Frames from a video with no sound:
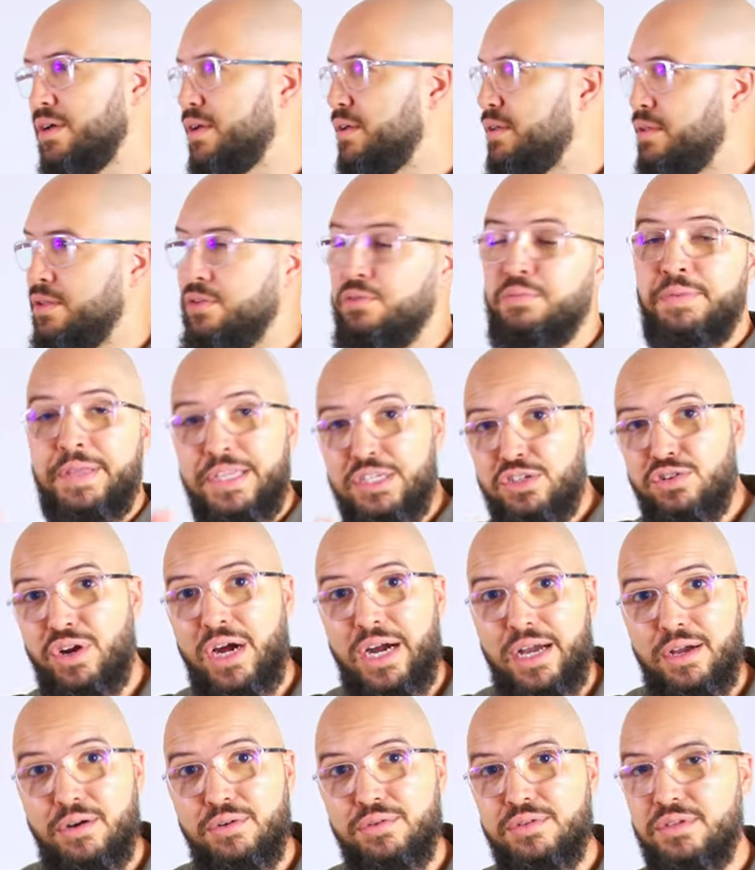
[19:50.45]
You've been
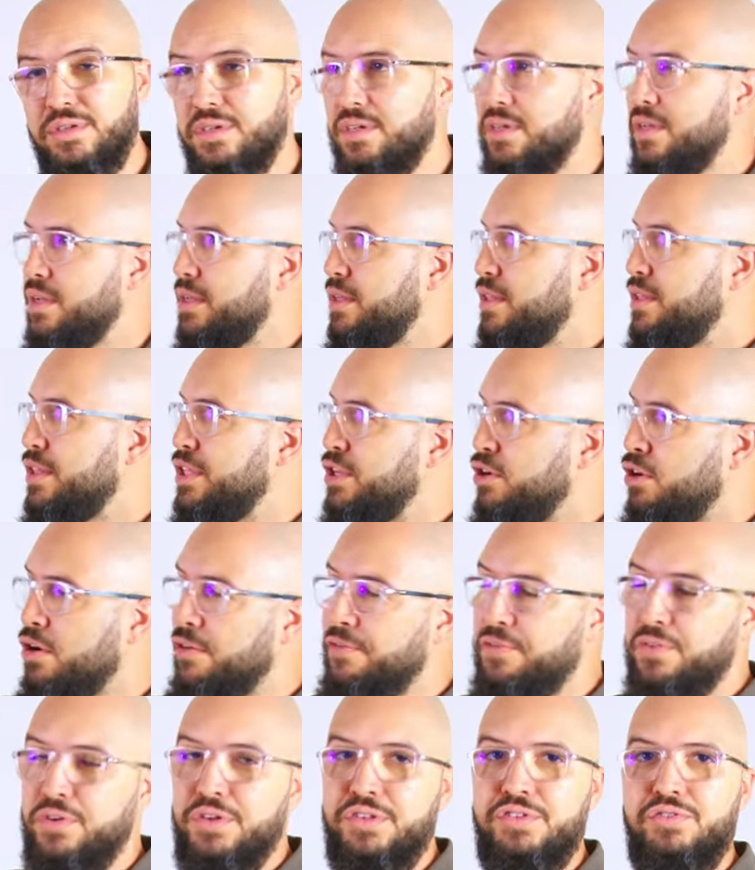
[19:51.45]
trialed. The
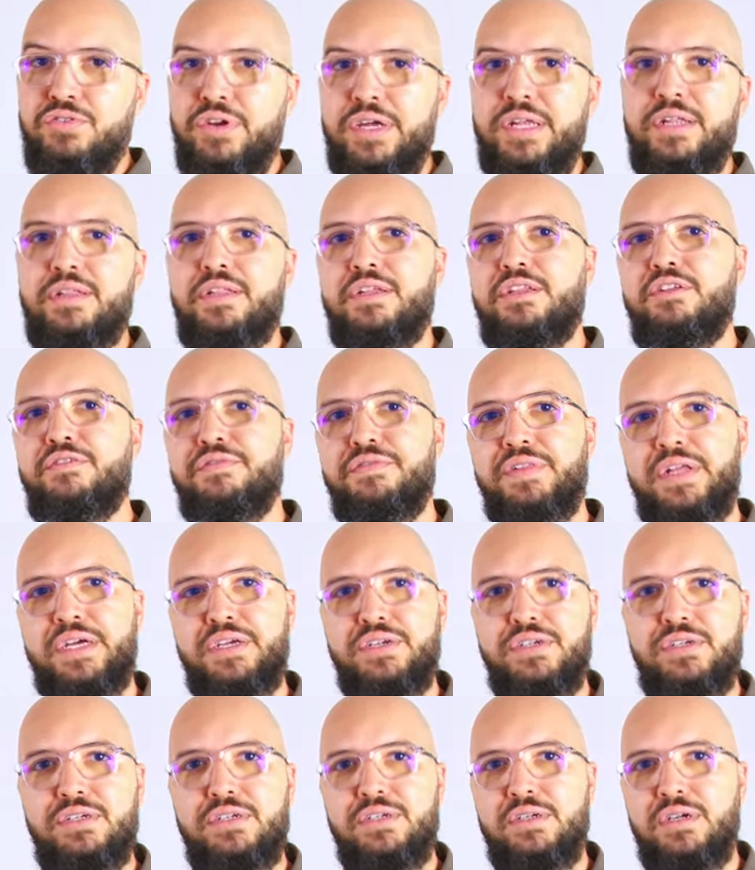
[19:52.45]
offer is greater than your
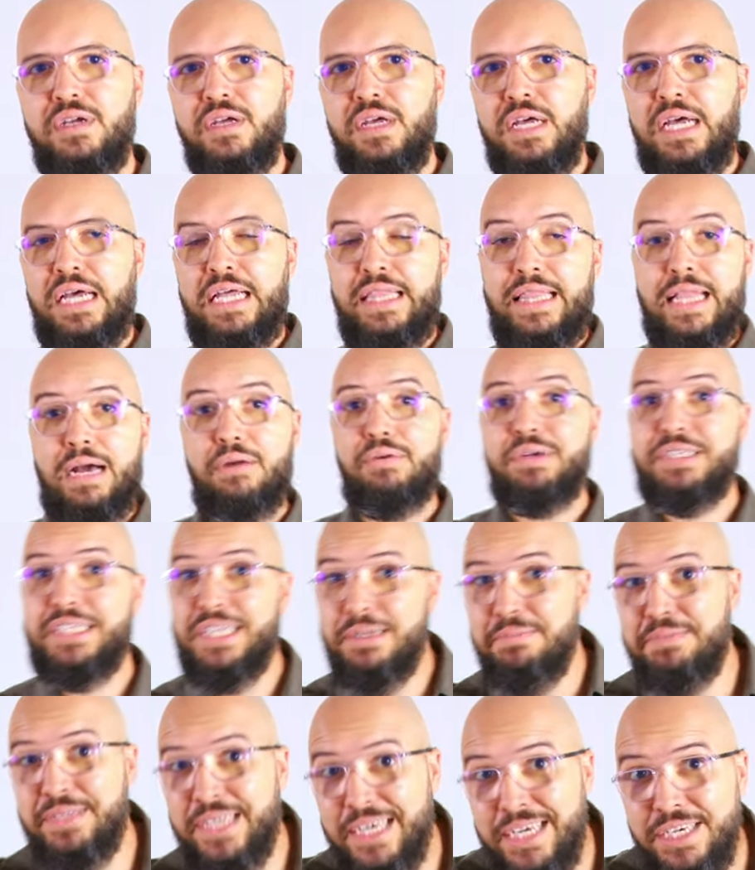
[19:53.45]
flesh. Now, a
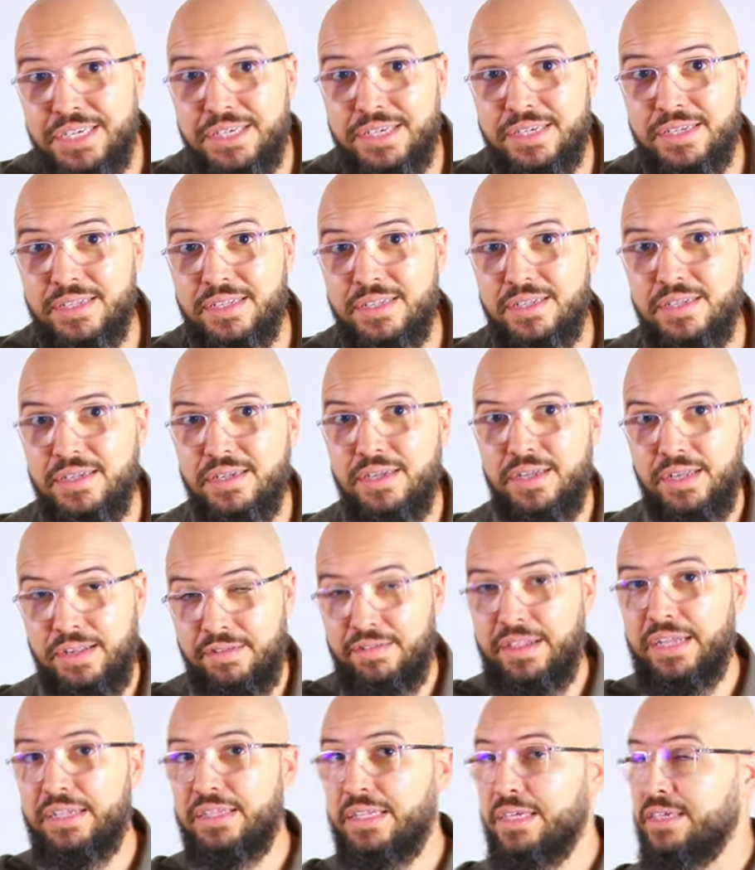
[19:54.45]
temptation is
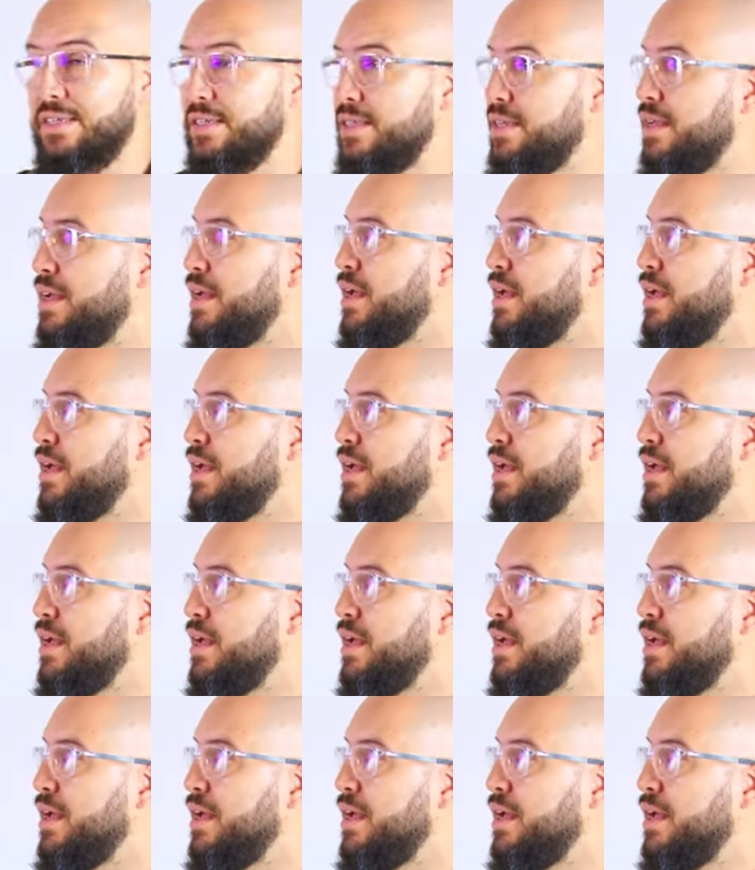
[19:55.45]
like this.